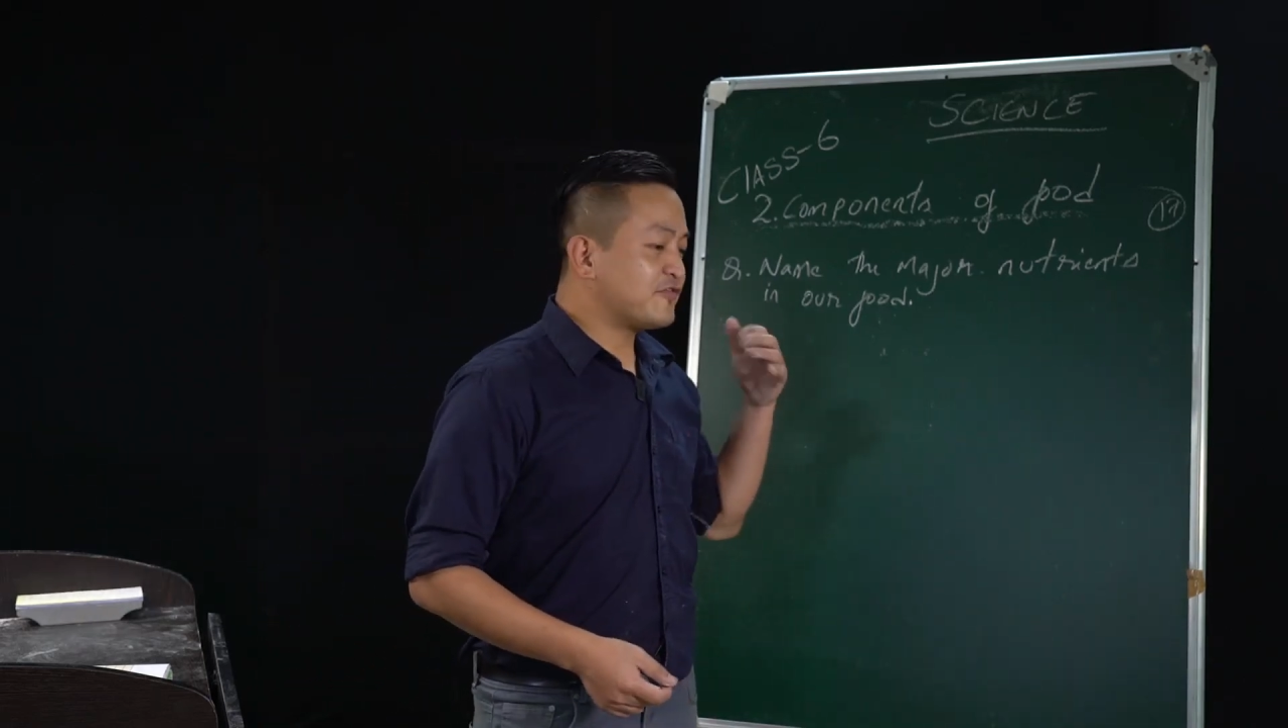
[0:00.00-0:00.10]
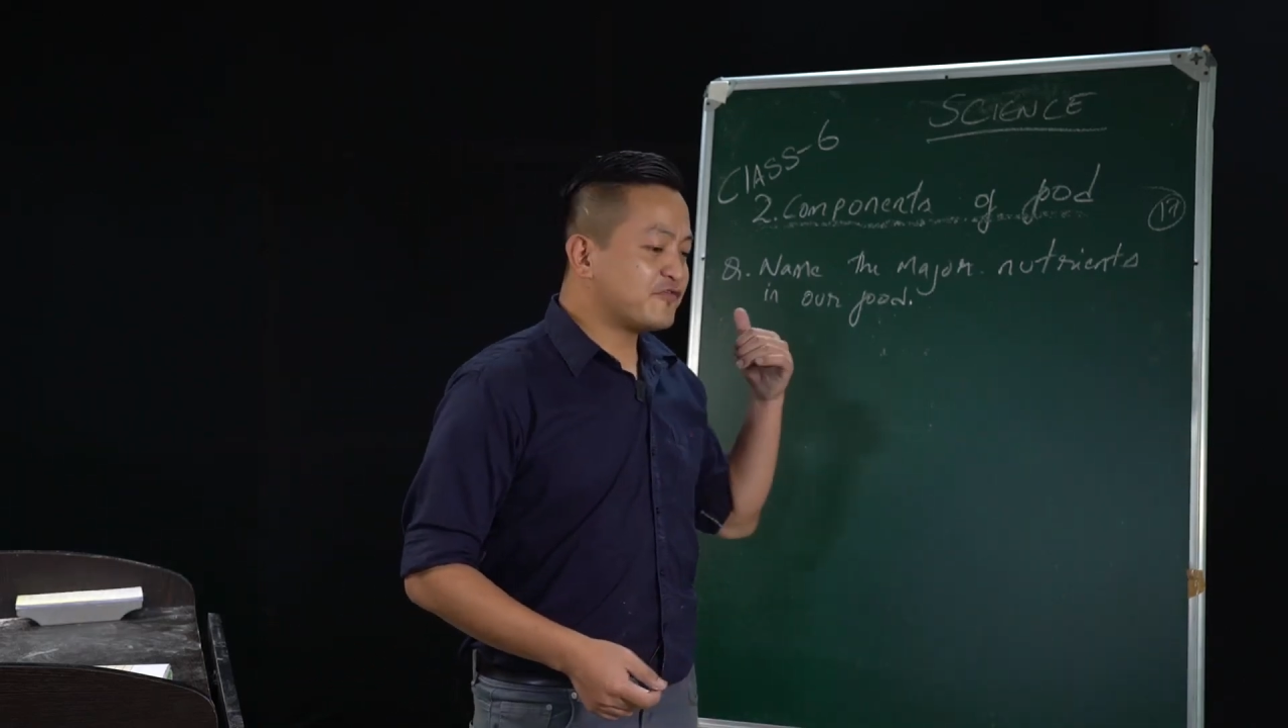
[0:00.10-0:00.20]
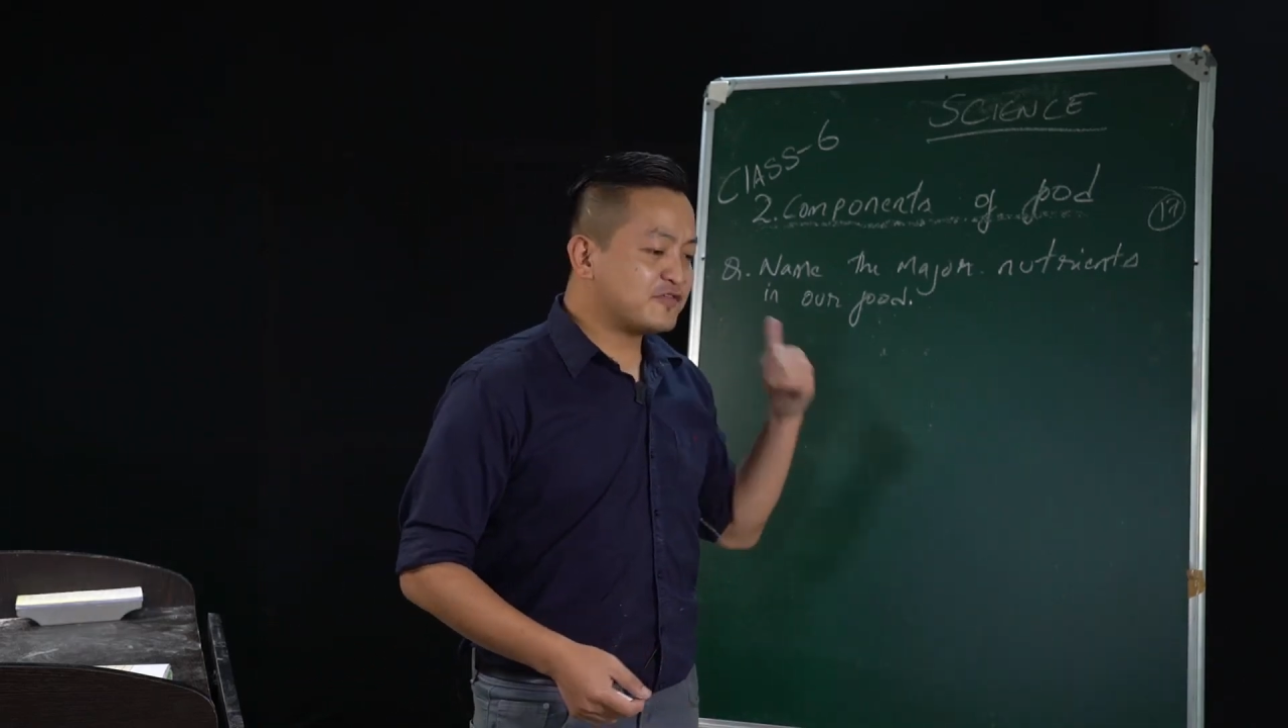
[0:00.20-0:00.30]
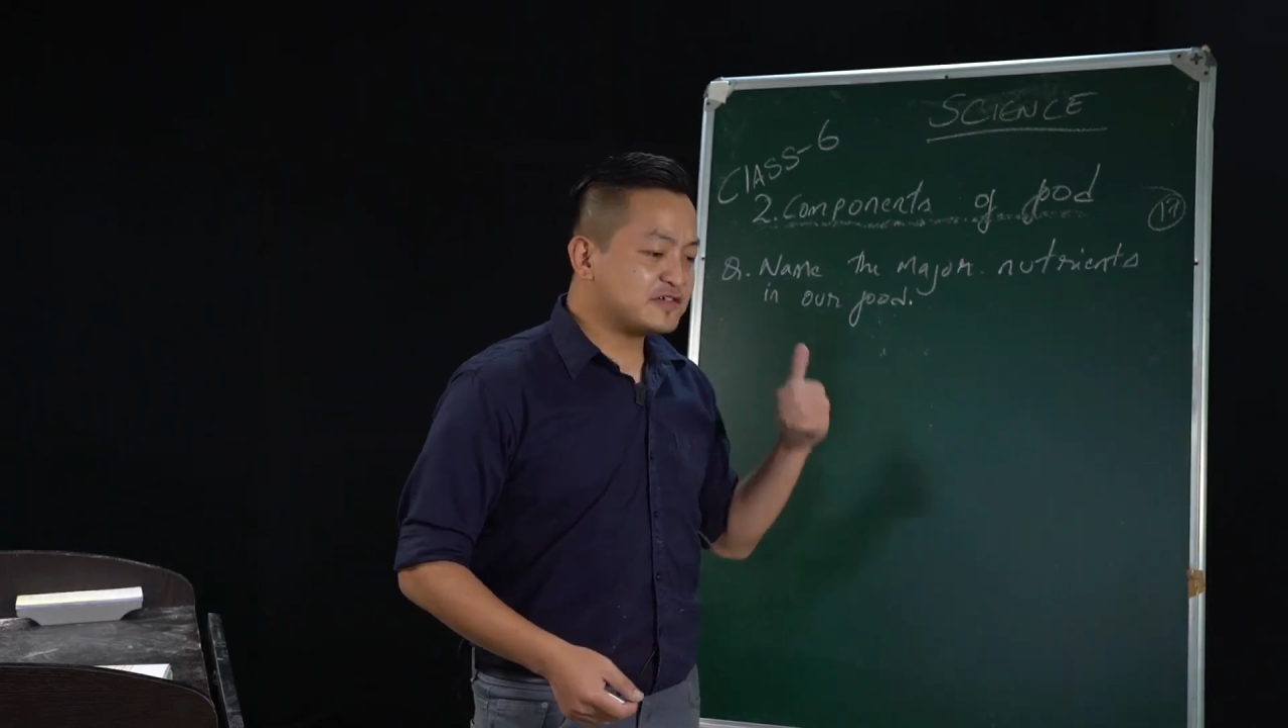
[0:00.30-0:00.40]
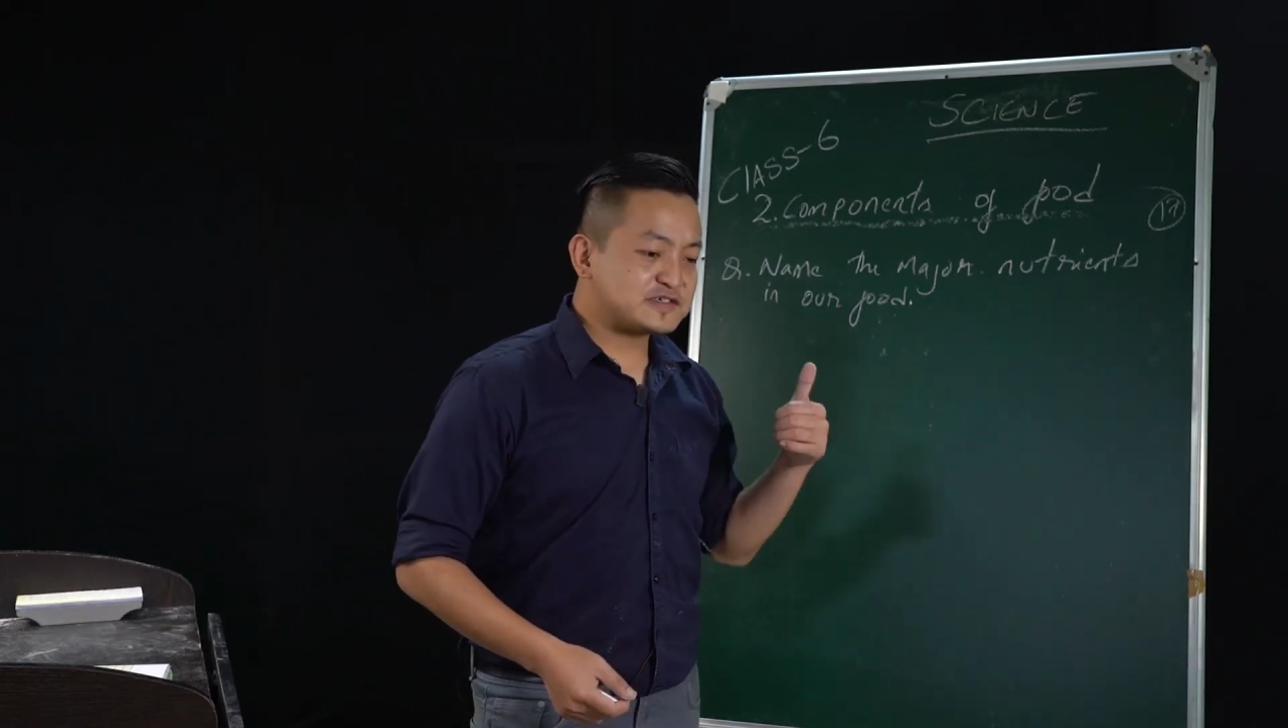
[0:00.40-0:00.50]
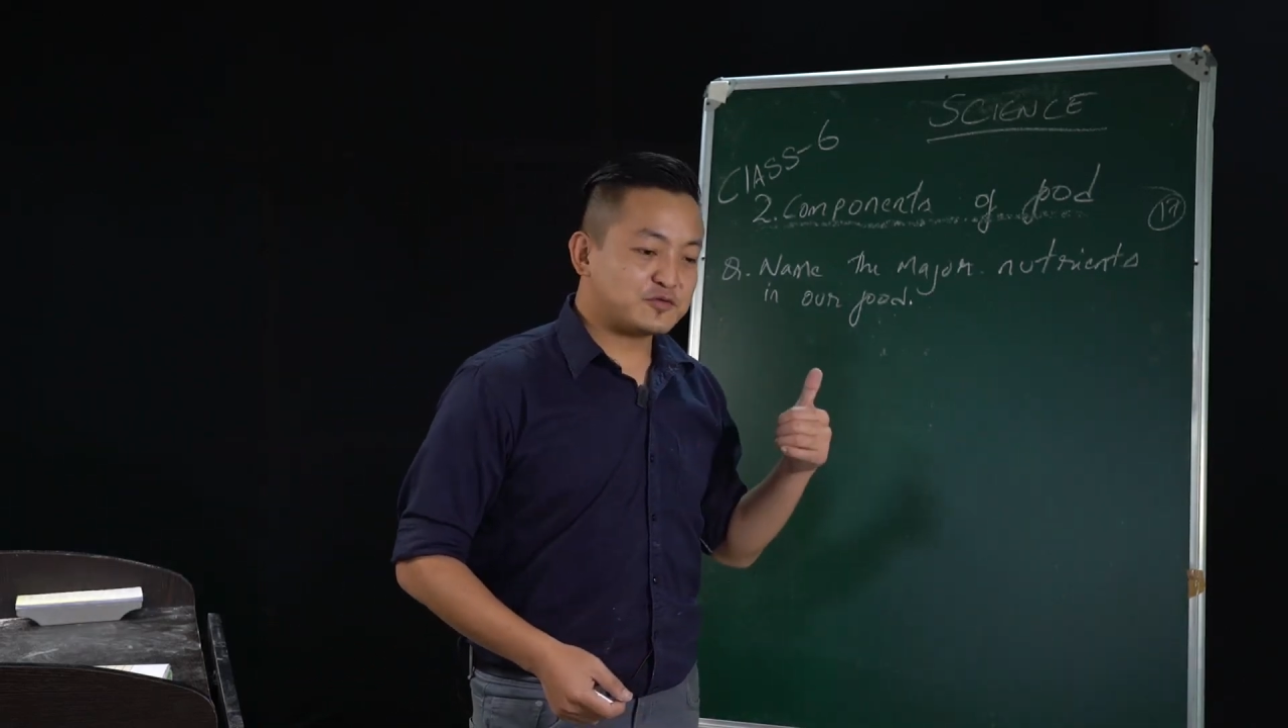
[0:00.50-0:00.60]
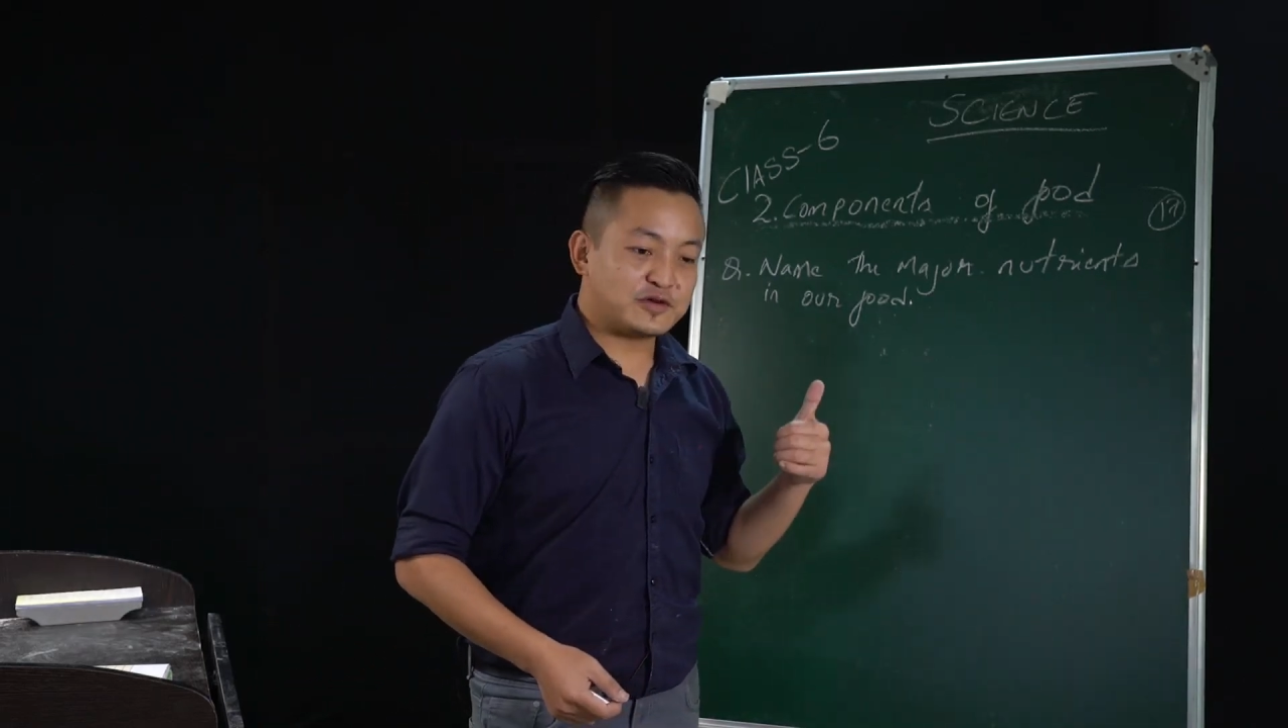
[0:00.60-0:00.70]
first